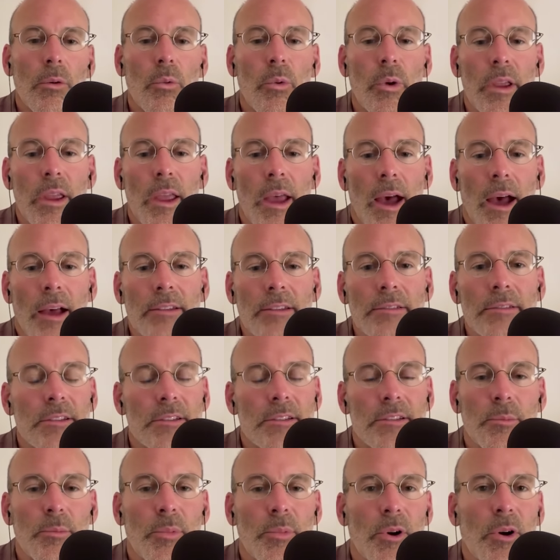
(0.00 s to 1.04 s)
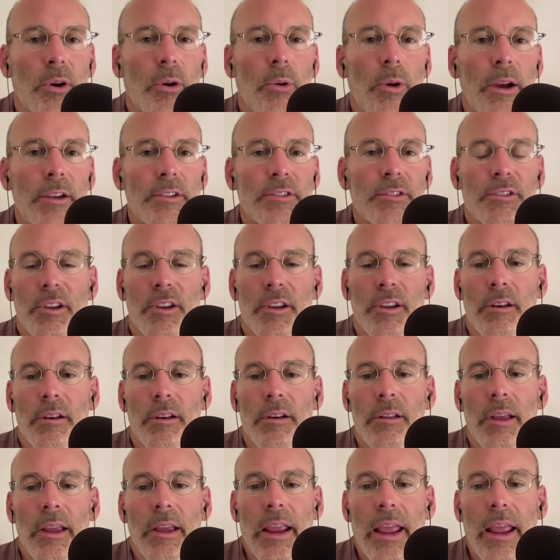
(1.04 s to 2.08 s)
We asked this simple question
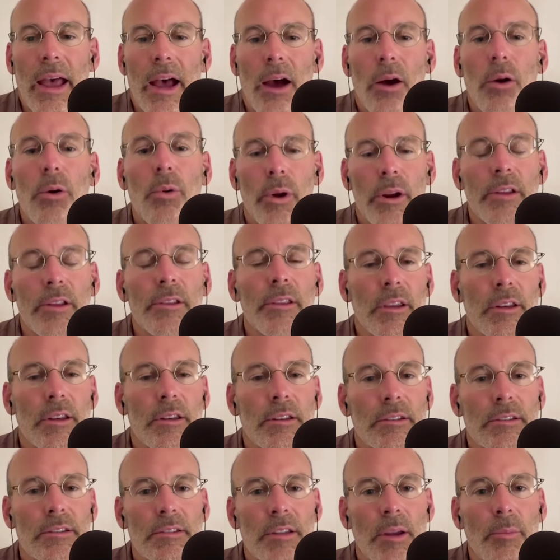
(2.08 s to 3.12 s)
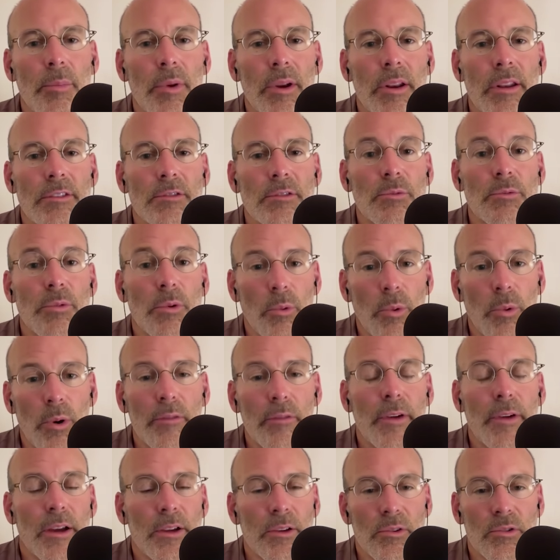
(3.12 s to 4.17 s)
like, how quickly does somebody's reward
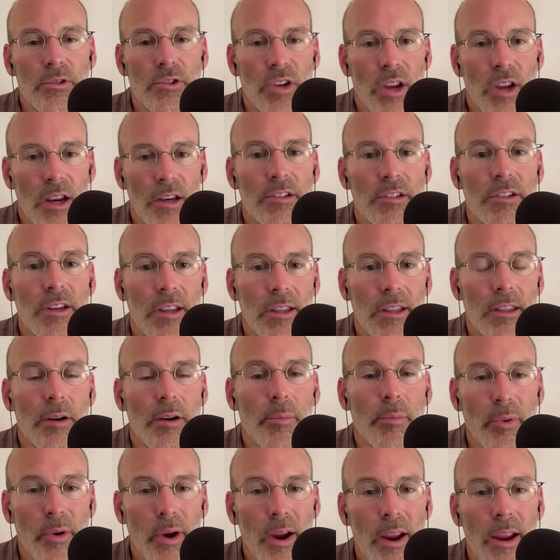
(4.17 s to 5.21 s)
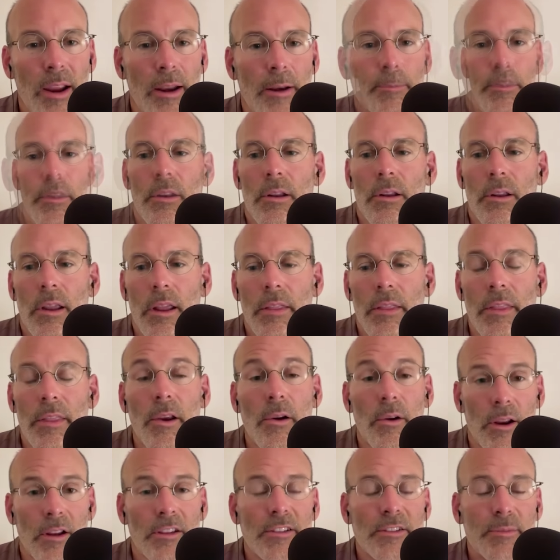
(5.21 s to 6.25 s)
value change in their brain, in
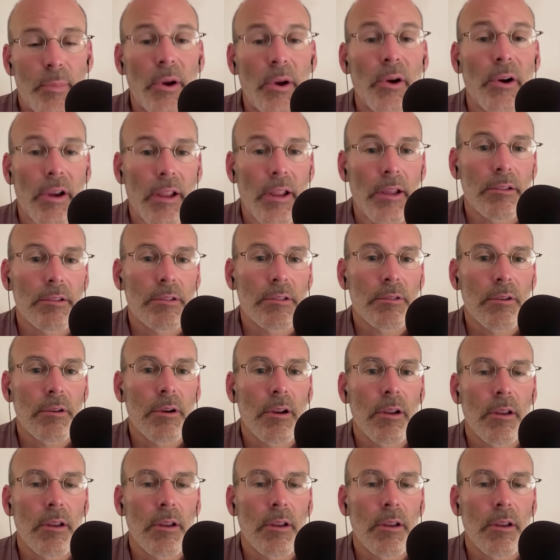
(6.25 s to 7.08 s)
their experience?